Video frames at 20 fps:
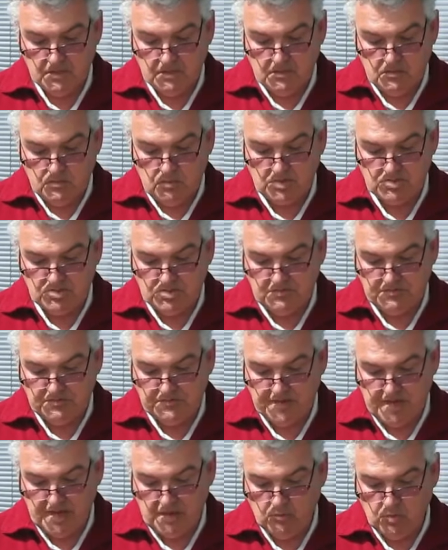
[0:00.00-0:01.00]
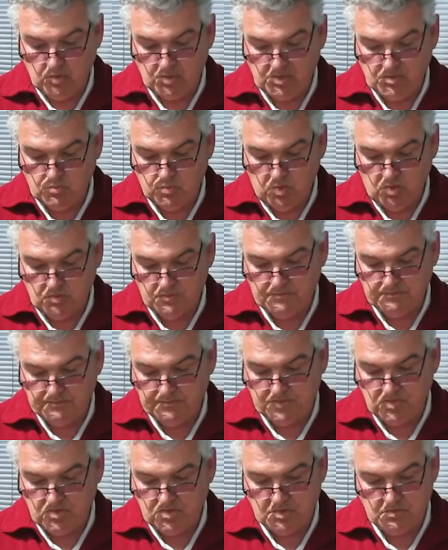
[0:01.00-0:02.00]
Once you've found what you want,
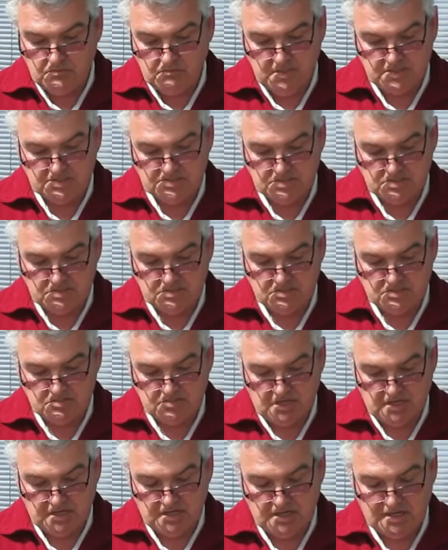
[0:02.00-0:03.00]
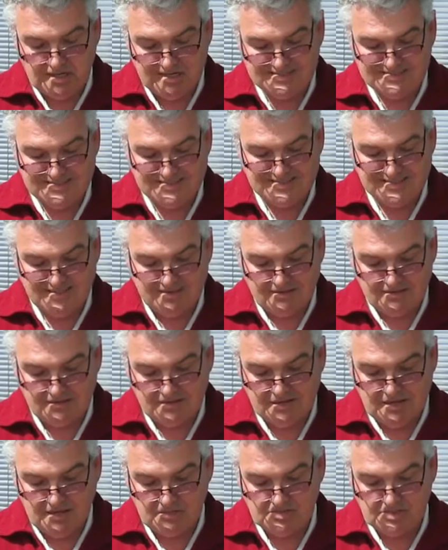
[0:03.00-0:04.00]
you can message the trader and start
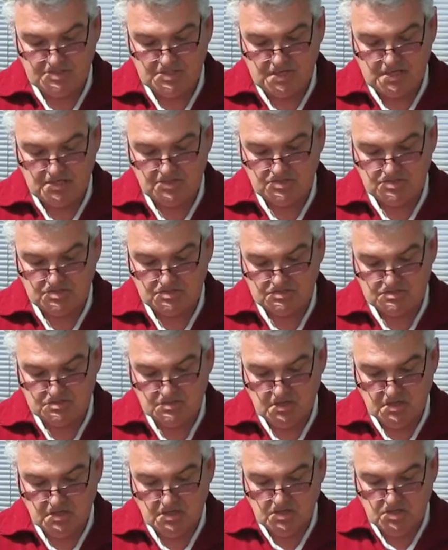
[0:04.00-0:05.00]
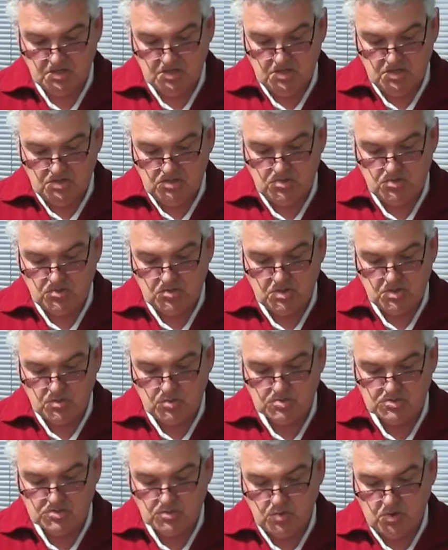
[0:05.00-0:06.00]
negotiations. You can
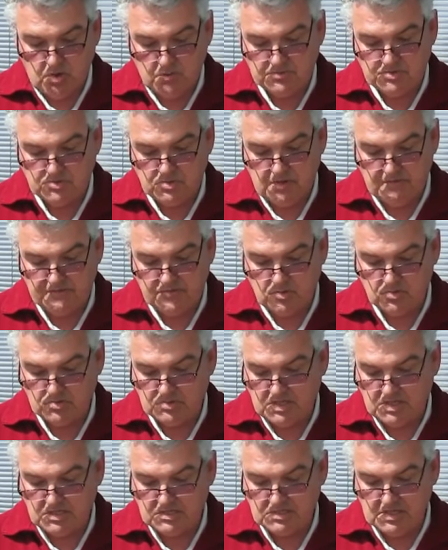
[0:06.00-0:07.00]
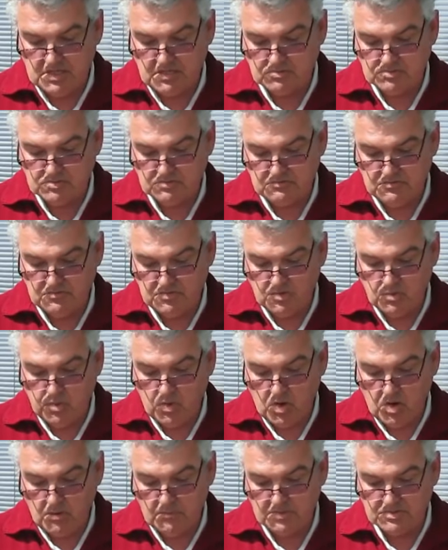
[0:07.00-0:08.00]
also opt to have your details and
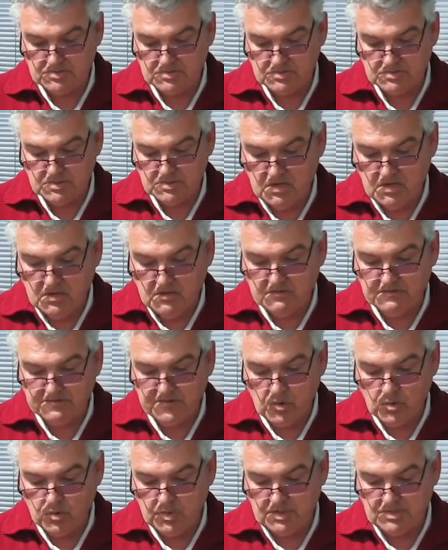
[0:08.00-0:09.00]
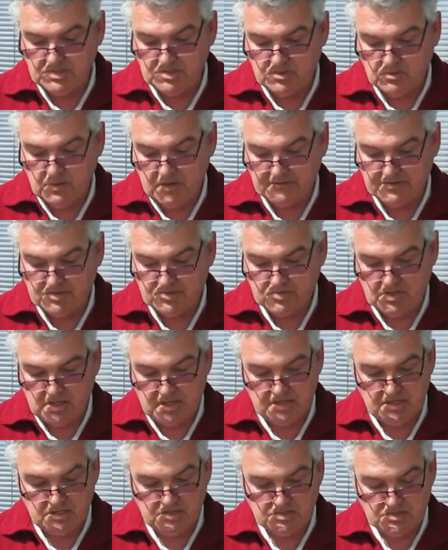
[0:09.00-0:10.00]
requirements forwarded to other
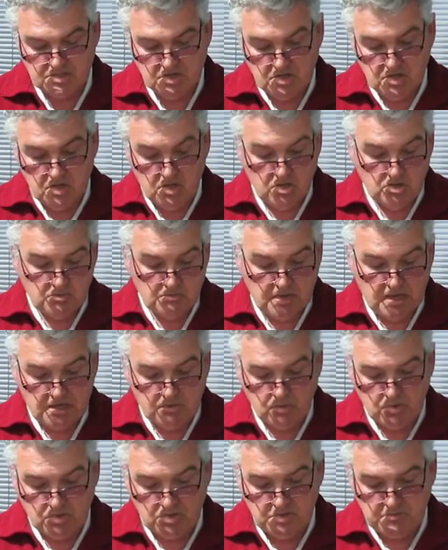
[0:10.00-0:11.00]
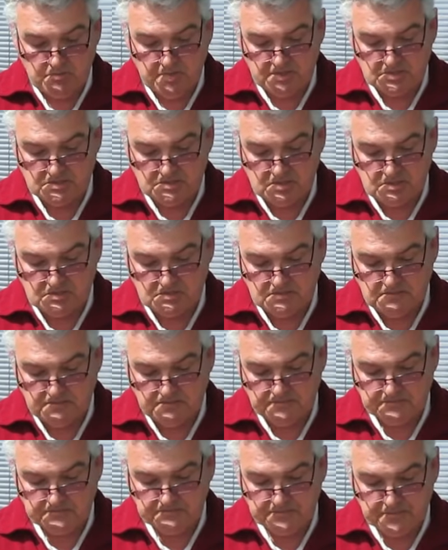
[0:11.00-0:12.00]
traders who may want your business.
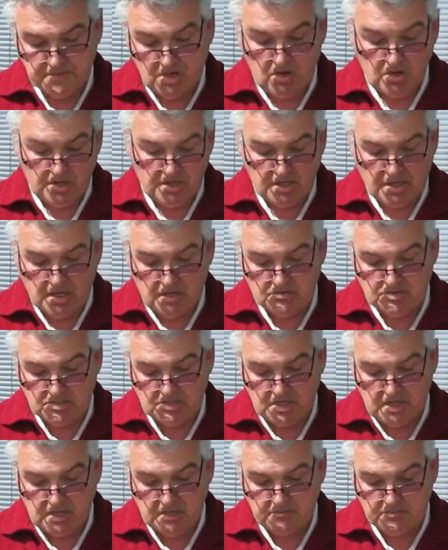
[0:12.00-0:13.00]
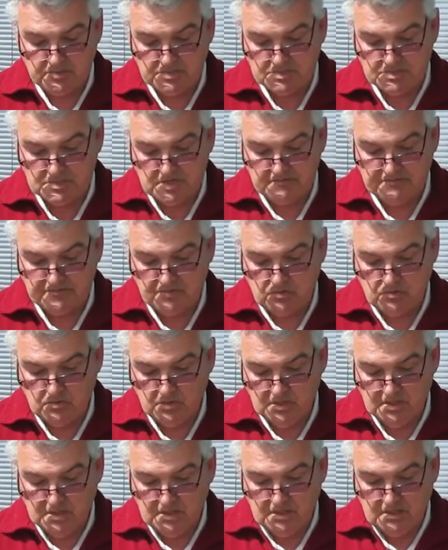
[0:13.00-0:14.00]
I negotiated with several,
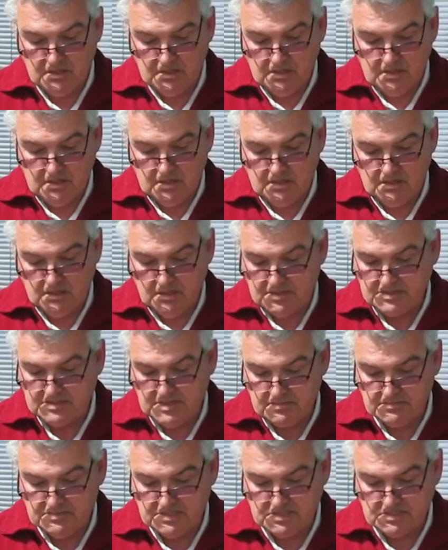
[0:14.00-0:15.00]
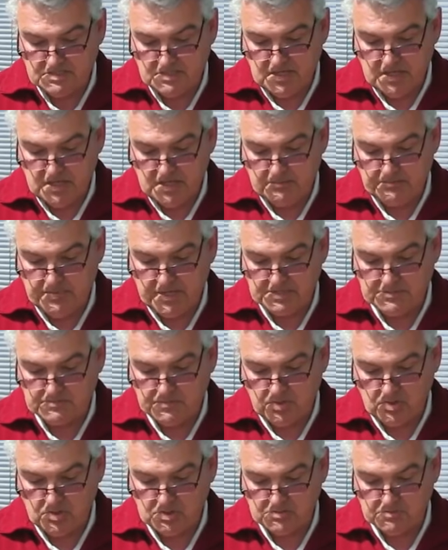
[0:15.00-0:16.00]
attempting to get the best
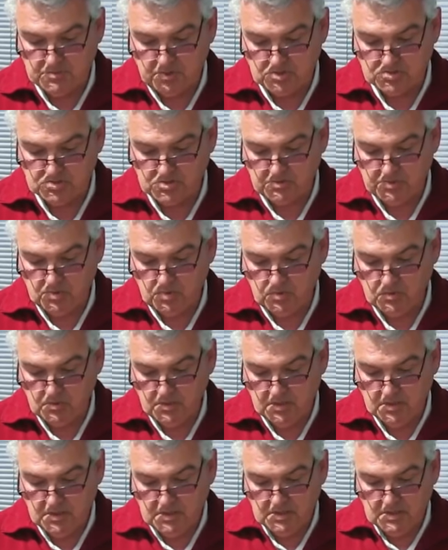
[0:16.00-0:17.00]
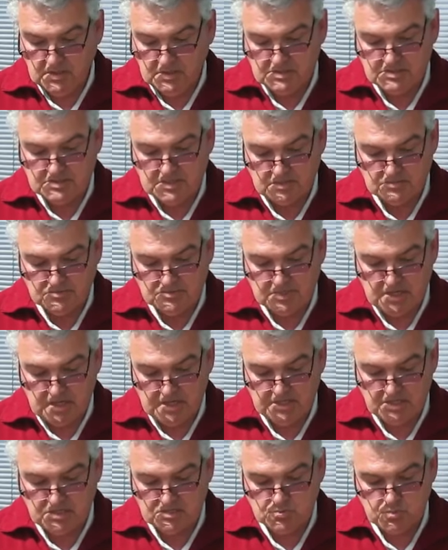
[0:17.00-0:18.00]
price possible. Some
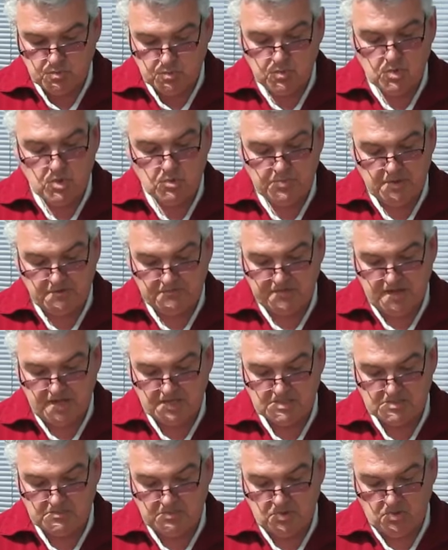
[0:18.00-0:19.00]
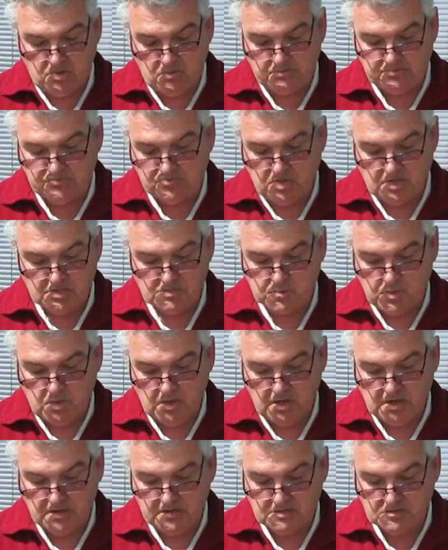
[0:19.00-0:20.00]
traders will be flexible on price while
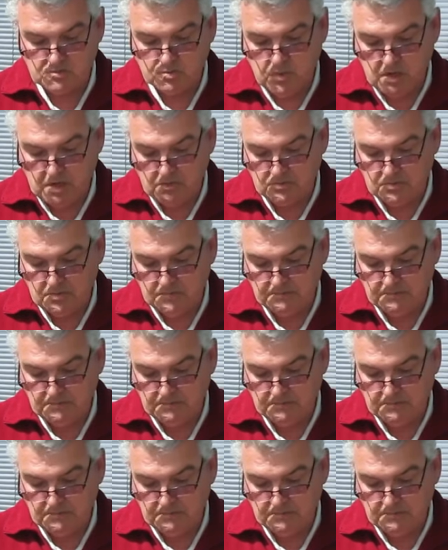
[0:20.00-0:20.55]
others won't.